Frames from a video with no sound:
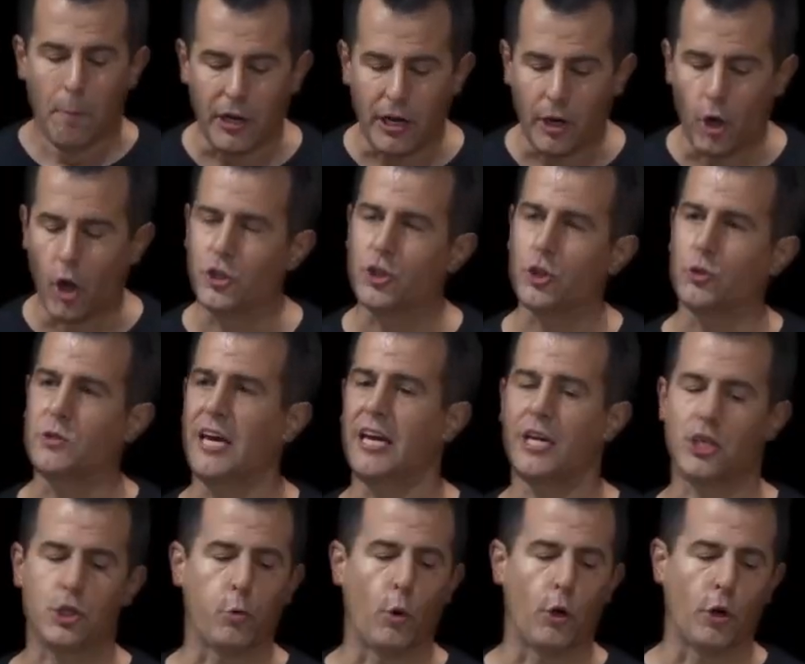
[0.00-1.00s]
But it also
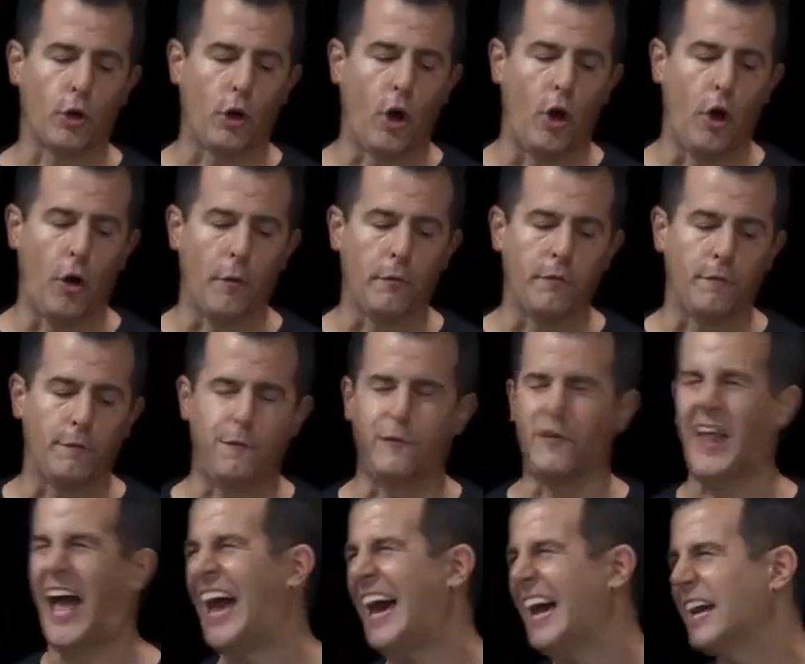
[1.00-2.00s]
takes what are called
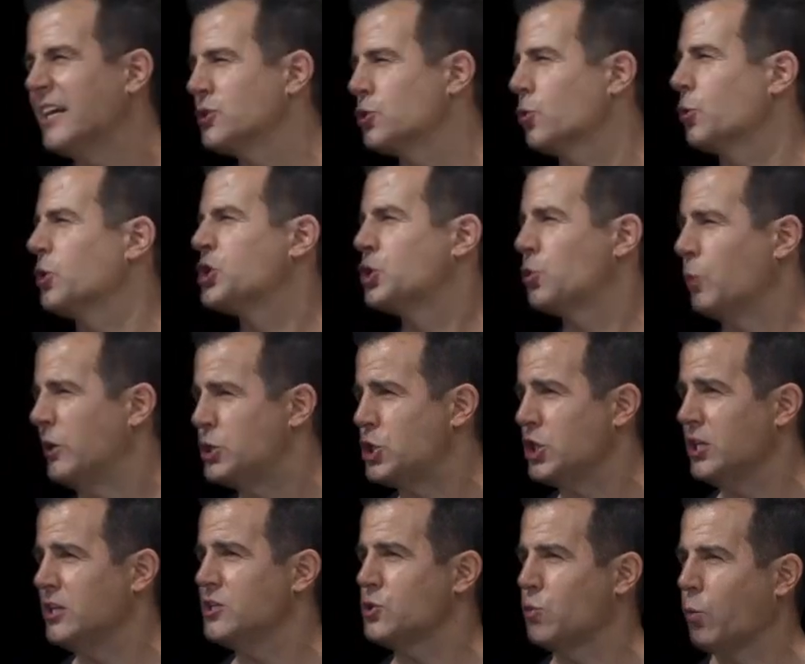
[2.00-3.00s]
flags or
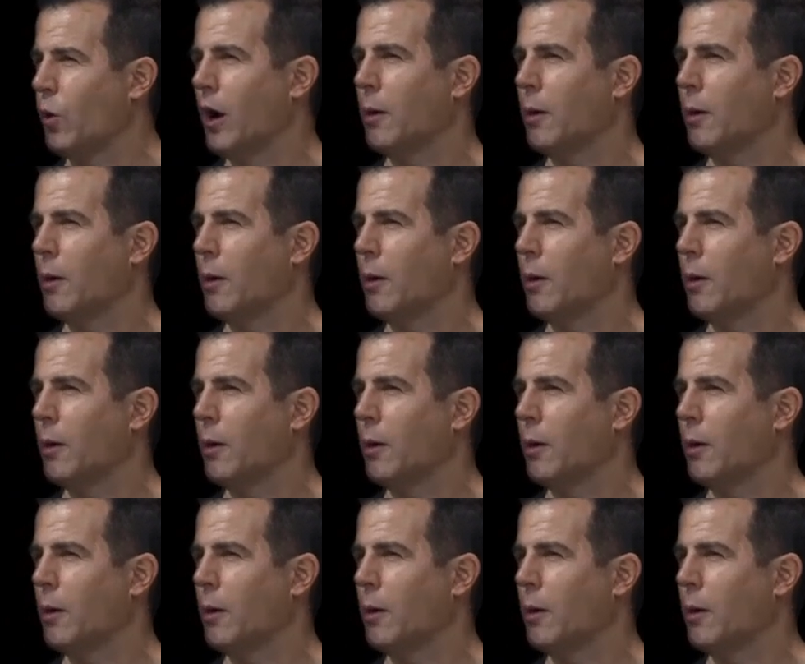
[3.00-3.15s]
switches,